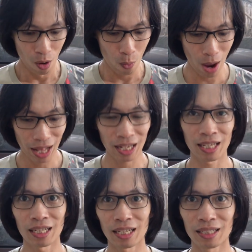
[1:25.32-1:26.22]

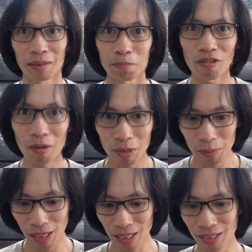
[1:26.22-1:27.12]
well, the
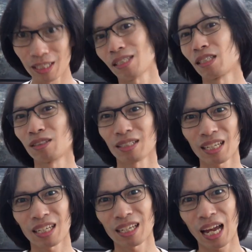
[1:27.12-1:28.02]
problem is it's
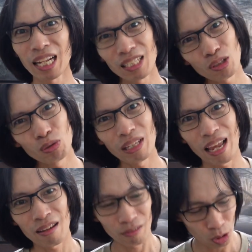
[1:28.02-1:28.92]
kind of too
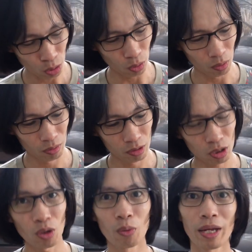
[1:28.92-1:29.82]
narrow.
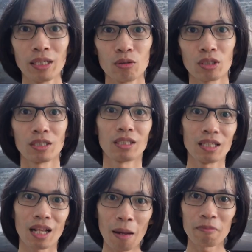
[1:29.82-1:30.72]
So when you
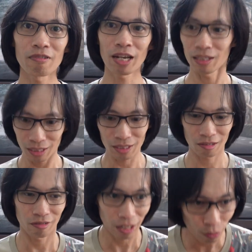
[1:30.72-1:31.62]
sit upright, this is
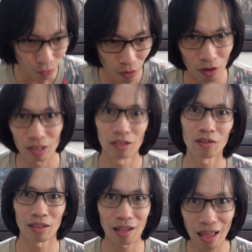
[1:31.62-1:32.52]
great for, you know,
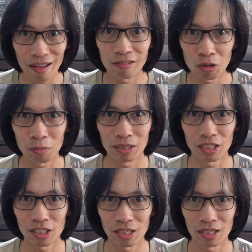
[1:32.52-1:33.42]
in aero
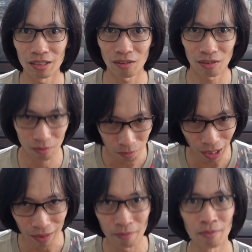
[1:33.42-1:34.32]
position,
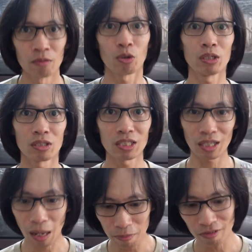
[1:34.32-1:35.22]
but when you sit
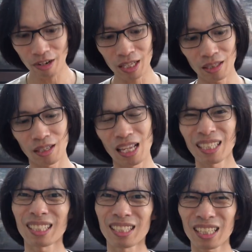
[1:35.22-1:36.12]
upright,
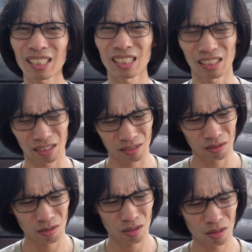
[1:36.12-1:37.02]
it's just
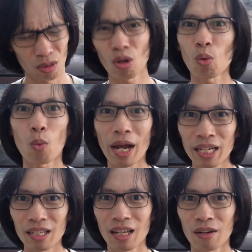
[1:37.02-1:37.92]
not wide
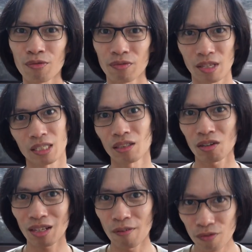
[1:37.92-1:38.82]
enough. It's
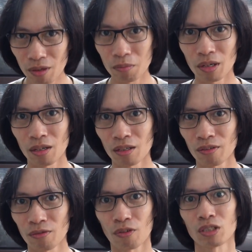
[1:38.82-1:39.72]
not comfortable
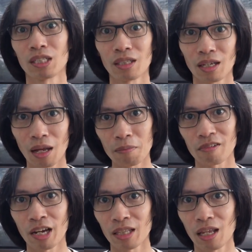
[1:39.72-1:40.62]
for sitting upright